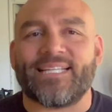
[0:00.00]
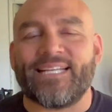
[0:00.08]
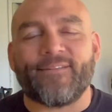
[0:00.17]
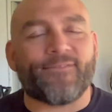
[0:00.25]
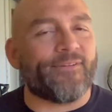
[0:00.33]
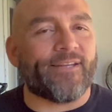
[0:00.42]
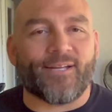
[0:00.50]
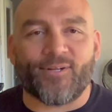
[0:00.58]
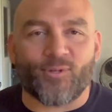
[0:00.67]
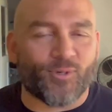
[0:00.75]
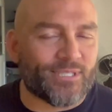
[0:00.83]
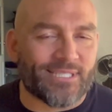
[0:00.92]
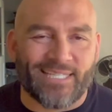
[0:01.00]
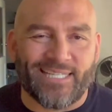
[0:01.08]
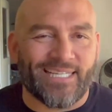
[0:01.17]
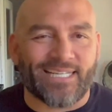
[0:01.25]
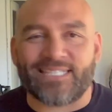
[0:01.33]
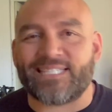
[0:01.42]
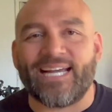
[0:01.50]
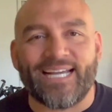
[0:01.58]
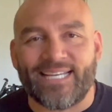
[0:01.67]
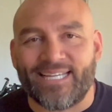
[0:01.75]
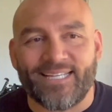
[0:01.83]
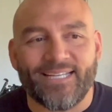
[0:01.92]
any fear, there isn't any
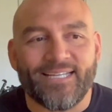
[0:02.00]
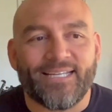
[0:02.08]
anxiety.